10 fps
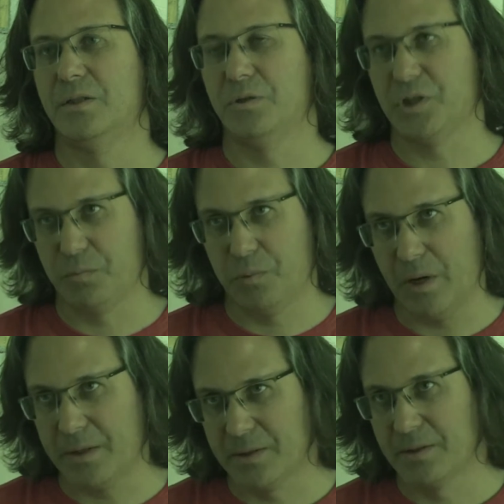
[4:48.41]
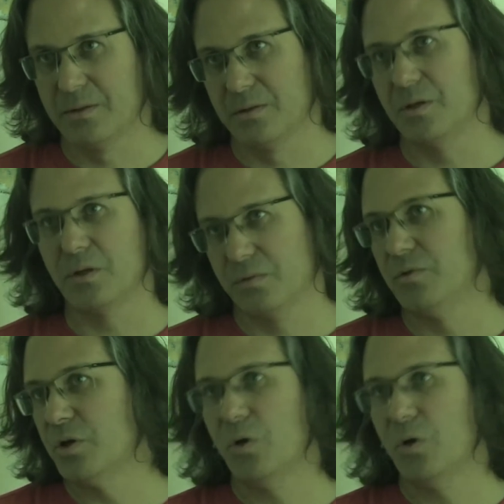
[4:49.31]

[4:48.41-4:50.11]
to express the